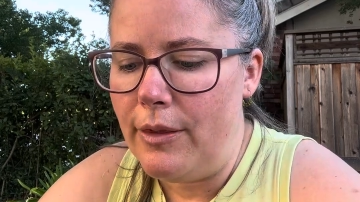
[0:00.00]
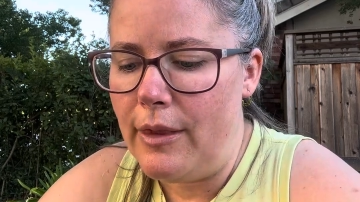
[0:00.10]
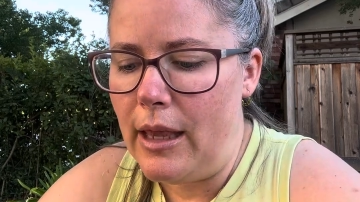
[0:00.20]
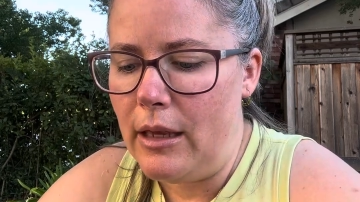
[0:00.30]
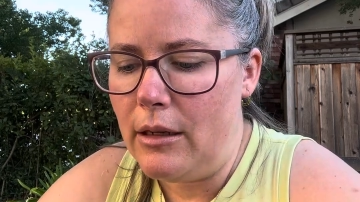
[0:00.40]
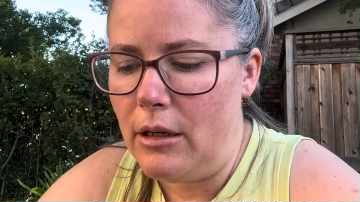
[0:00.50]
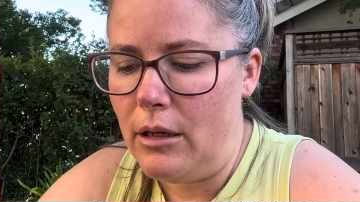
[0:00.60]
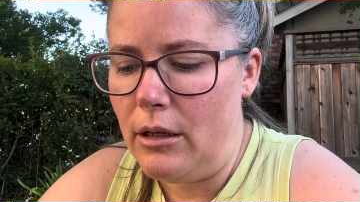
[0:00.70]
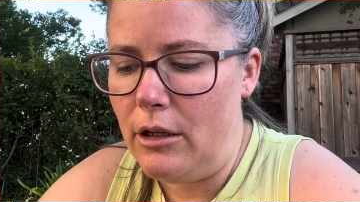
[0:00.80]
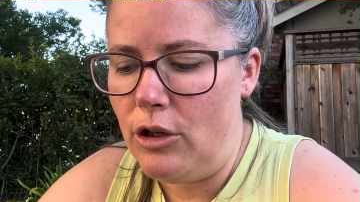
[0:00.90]
Then
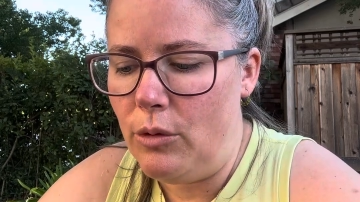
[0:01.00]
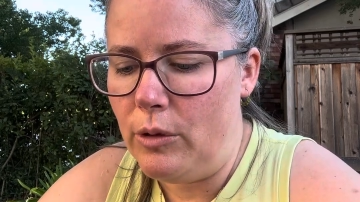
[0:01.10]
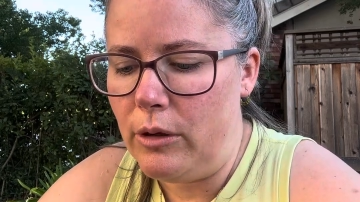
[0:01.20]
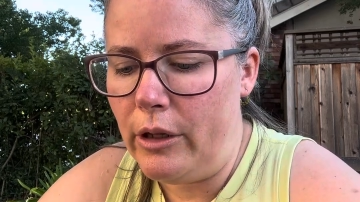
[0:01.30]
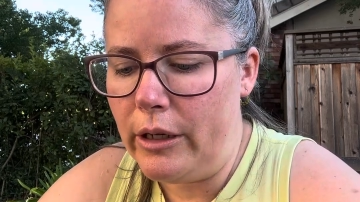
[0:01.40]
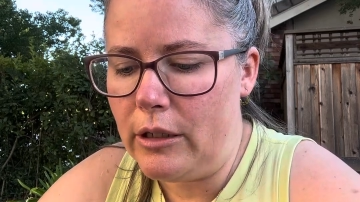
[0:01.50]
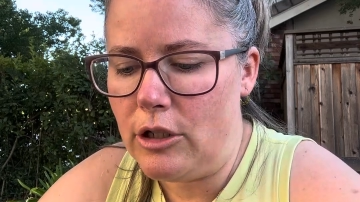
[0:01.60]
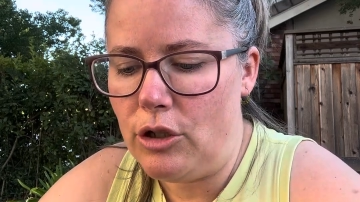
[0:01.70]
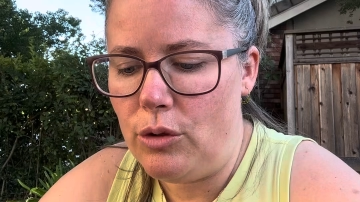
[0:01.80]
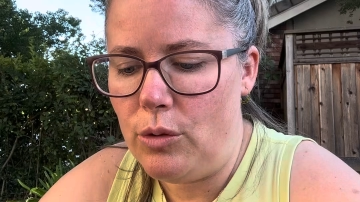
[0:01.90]
you would look
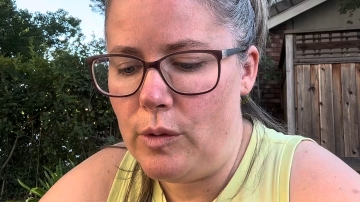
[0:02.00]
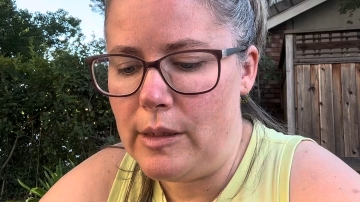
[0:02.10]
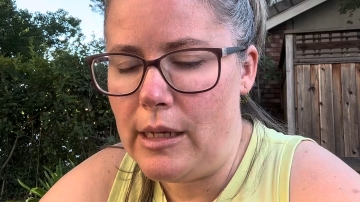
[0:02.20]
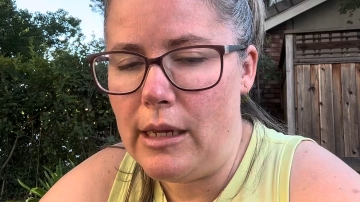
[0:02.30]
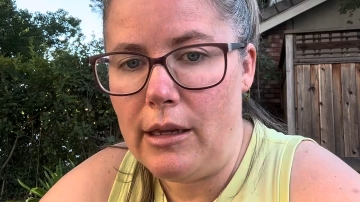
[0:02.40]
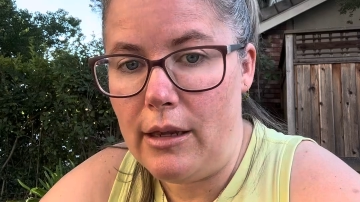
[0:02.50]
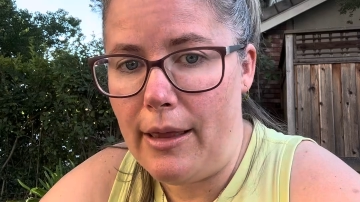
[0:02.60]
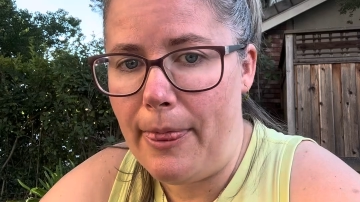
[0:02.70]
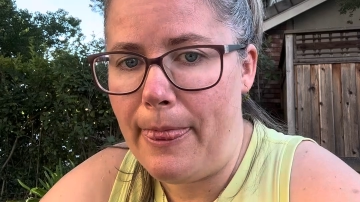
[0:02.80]
to see